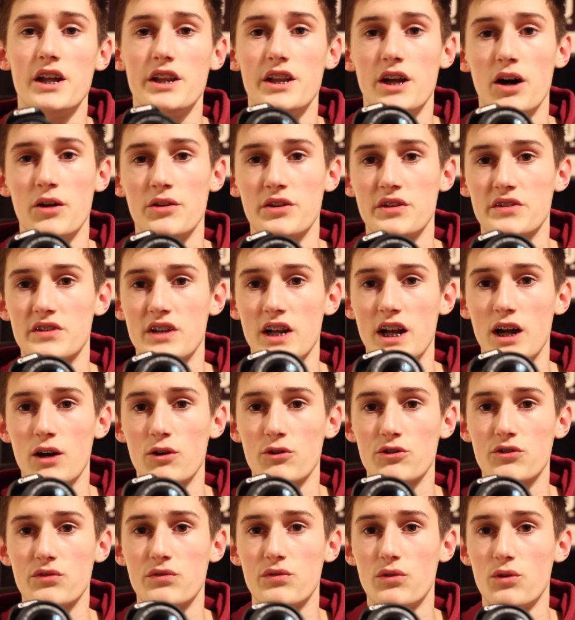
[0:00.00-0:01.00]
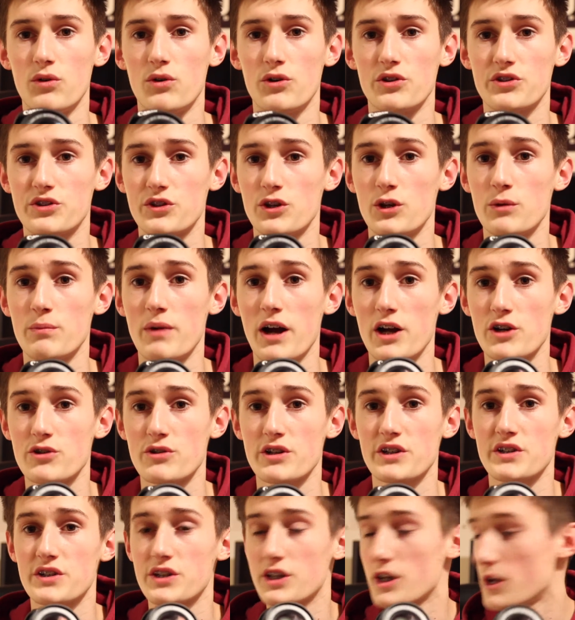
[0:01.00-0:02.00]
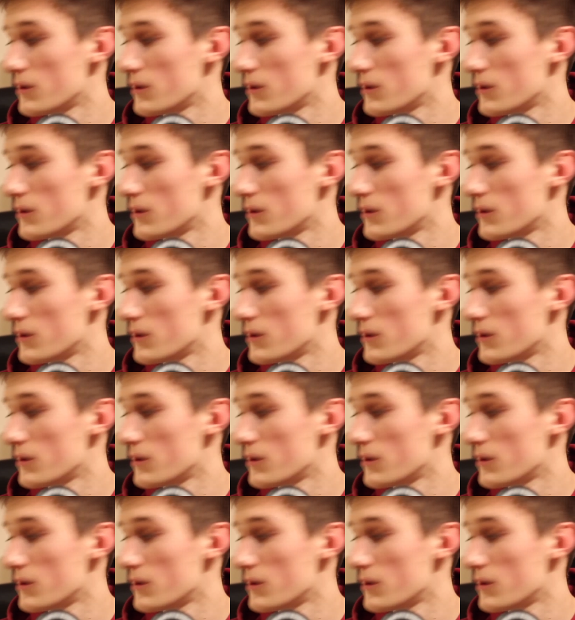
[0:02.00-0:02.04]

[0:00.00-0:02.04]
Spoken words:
Now this allows for 2 batteries to